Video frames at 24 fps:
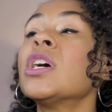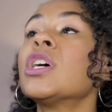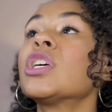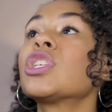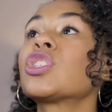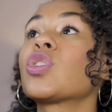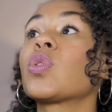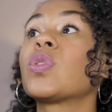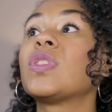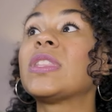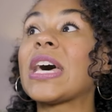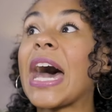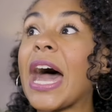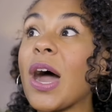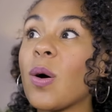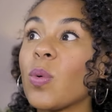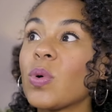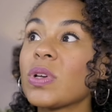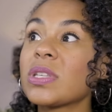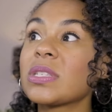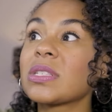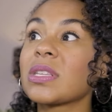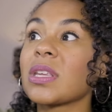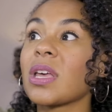So that
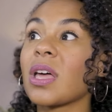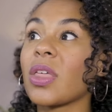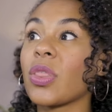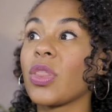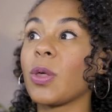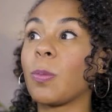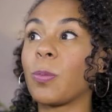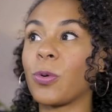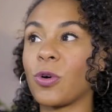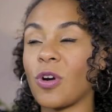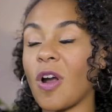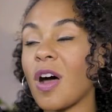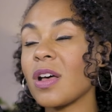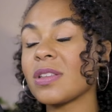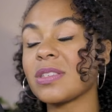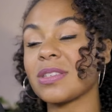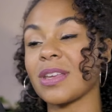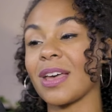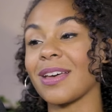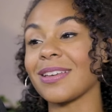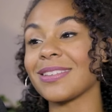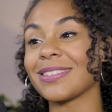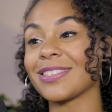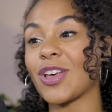was the
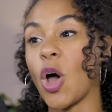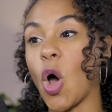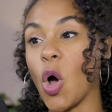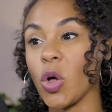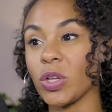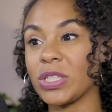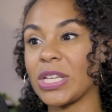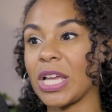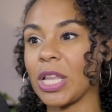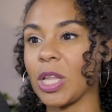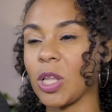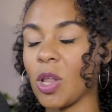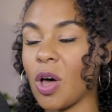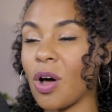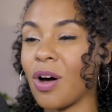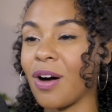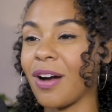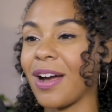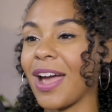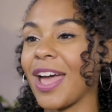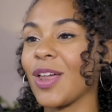process all day long.